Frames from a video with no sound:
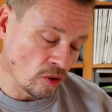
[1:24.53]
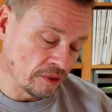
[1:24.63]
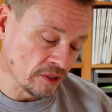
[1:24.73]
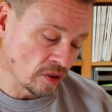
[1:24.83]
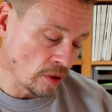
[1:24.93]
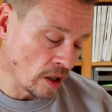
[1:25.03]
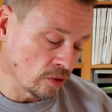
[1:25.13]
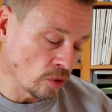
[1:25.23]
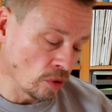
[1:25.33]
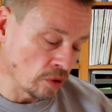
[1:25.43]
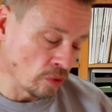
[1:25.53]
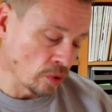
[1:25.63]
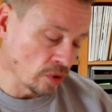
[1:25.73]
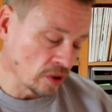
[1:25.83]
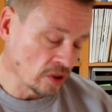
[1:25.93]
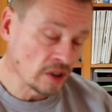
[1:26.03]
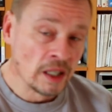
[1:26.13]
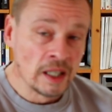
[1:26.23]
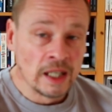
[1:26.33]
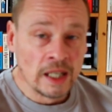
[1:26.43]
often surround older workers,
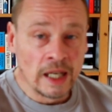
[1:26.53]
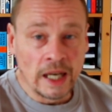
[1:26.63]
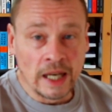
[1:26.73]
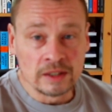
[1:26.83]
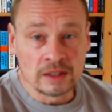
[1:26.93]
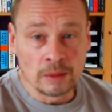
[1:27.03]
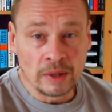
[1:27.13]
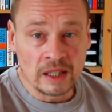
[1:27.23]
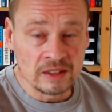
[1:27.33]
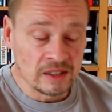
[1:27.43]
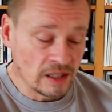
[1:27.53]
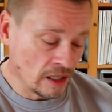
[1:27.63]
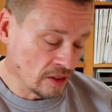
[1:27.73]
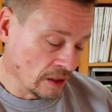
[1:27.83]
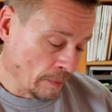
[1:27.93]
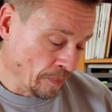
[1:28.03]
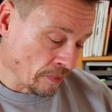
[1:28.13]
and Capelli says,